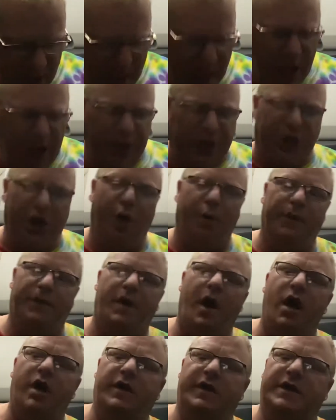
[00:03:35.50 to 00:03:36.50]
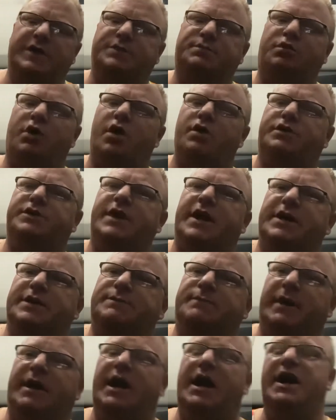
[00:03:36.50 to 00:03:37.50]
you know, with all of these protests,
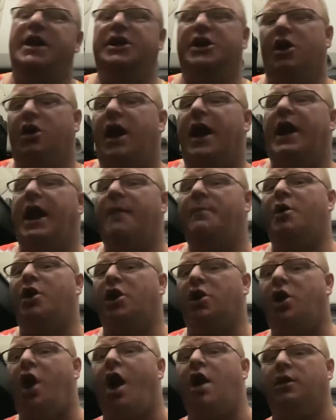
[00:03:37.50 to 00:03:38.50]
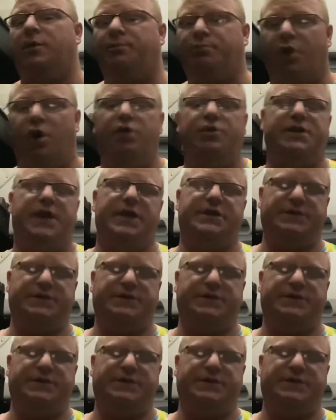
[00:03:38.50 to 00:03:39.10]
because, you know, and I'm going to call them protests